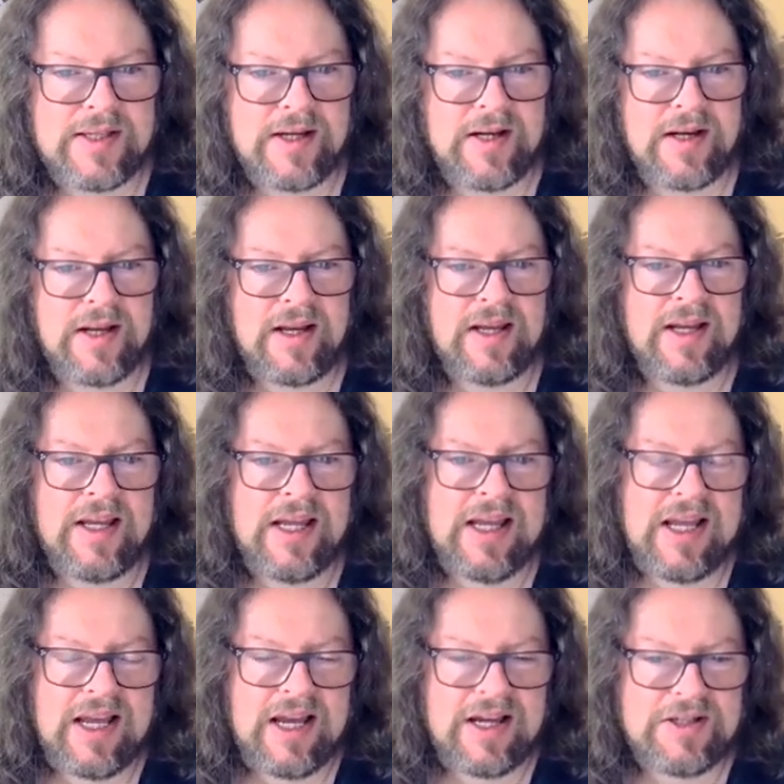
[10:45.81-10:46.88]
and
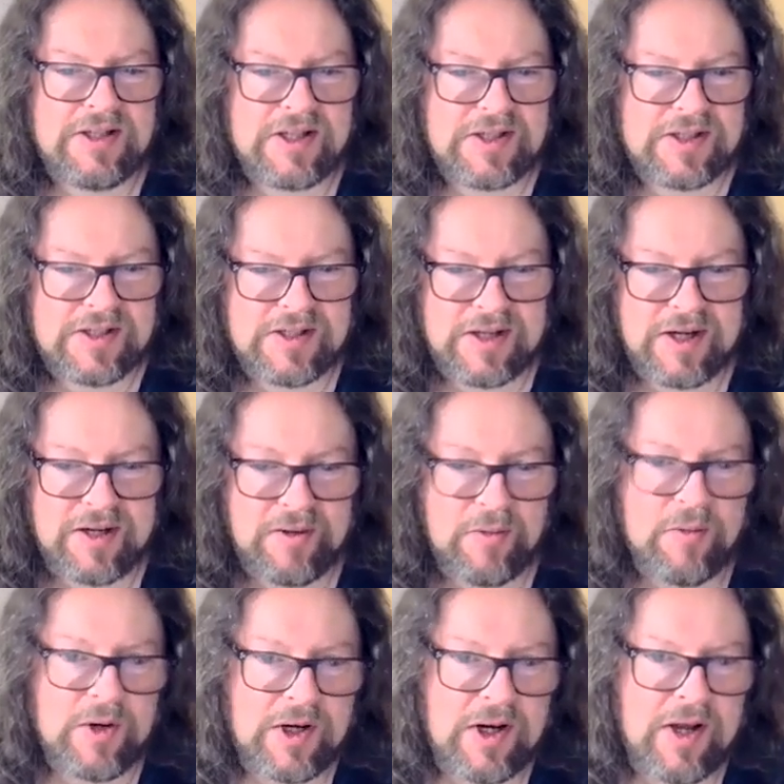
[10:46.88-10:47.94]
I just
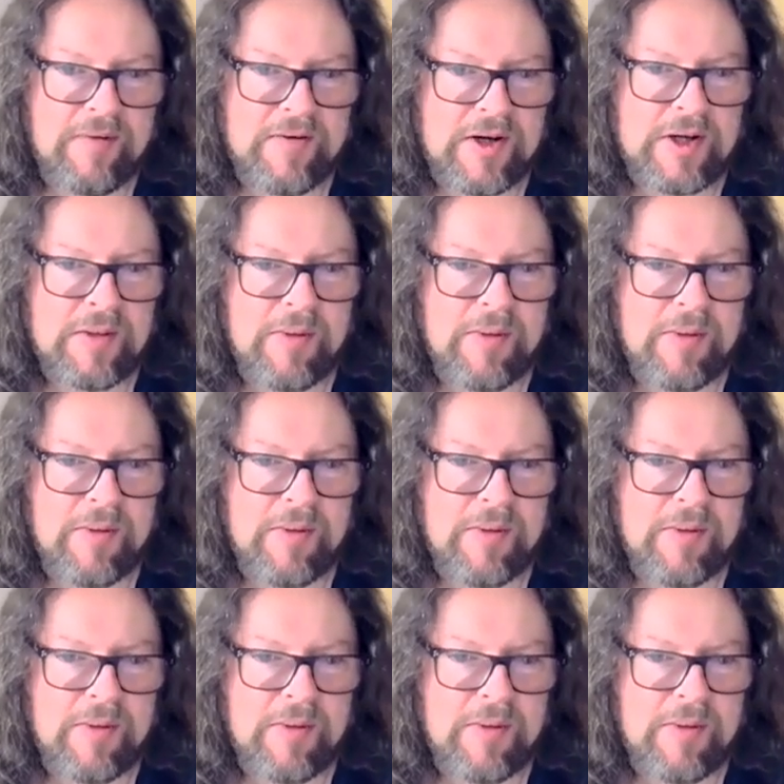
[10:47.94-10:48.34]
would love you